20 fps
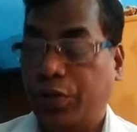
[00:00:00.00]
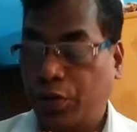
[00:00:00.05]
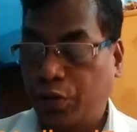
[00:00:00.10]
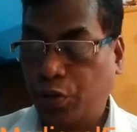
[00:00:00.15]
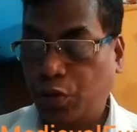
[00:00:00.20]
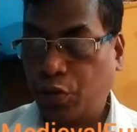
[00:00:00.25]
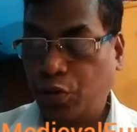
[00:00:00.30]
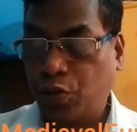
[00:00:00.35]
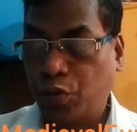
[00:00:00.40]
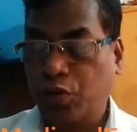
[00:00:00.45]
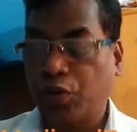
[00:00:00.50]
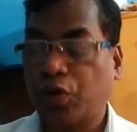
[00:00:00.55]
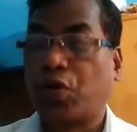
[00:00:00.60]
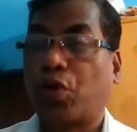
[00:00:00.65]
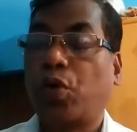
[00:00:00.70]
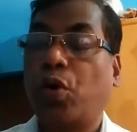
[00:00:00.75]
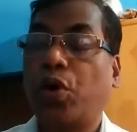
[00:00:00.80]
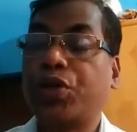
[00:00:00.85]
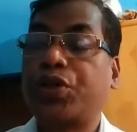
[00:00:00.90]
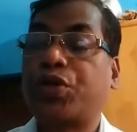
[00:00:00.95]
who
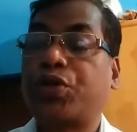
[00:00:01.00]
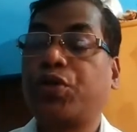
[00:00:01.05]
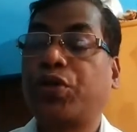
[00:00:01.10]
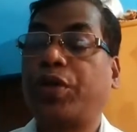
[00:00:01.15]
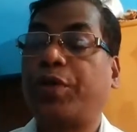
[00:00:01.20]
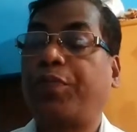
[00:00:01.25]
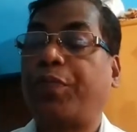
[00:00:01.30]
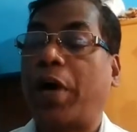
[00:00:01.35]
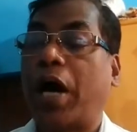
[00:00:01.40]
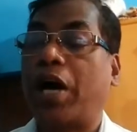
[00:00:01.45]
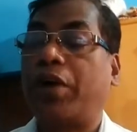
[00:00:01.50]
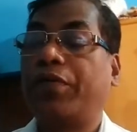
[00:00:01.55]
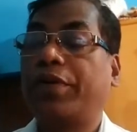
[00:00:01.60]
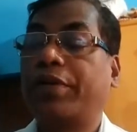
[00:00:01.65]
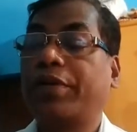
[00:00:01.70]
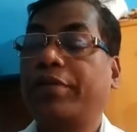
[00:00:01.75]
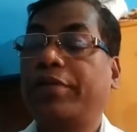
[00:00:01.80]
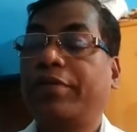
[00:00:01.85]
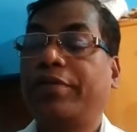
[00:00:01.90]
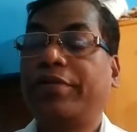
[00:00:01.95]
rose to the
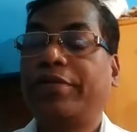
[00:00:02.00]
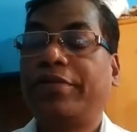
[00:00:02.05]
power.